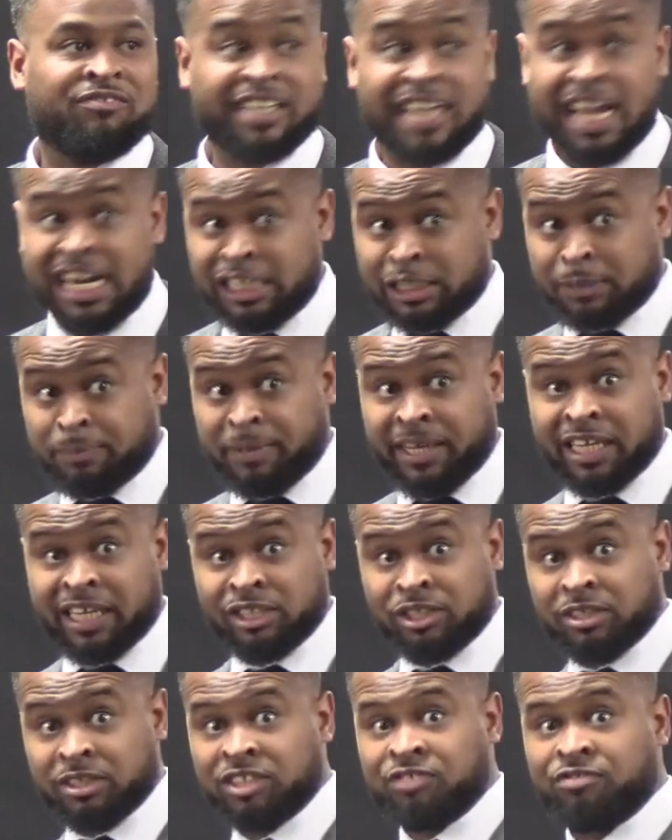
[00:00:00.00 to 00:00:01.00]
that he's speaking
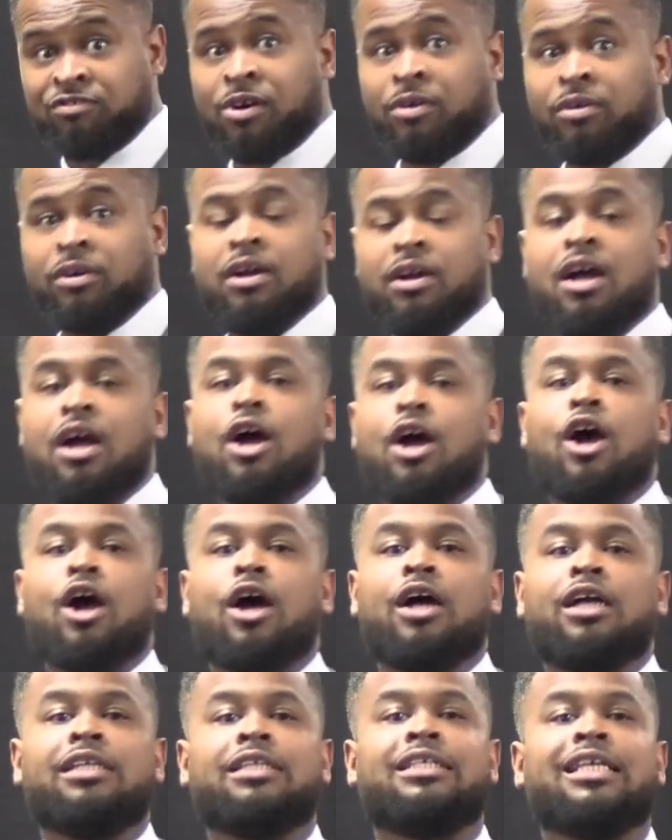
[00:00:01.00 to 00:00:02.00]
to his throne.
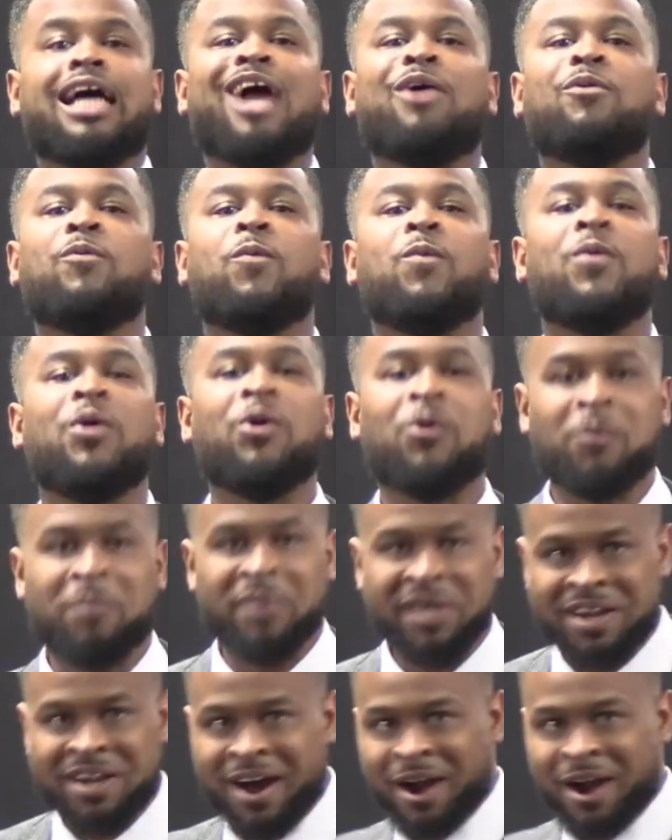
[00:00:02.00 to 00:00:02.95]
Thy will be done,